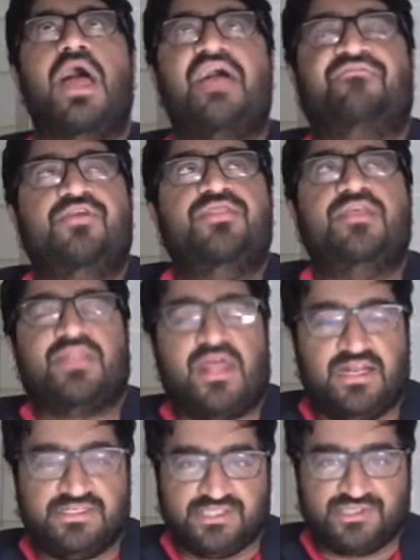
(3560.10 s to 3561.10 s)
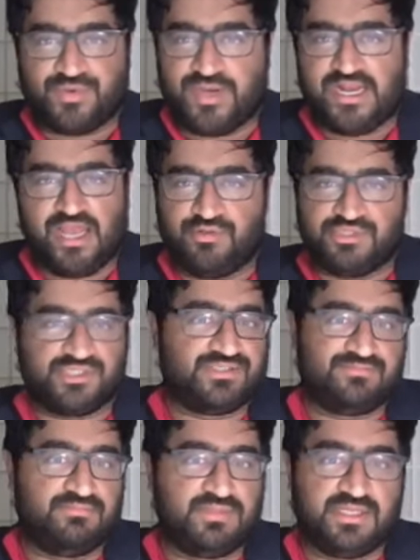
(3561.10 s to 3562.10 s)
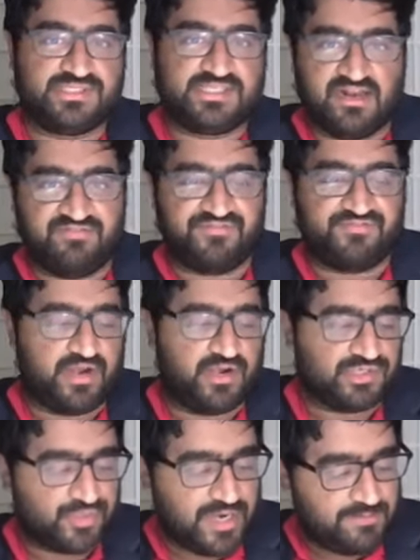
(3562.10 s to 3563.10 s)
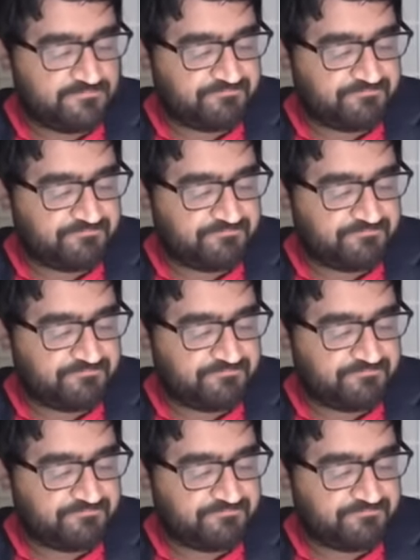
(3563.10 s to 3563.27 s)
everything that exists right now just a state of affairs, right?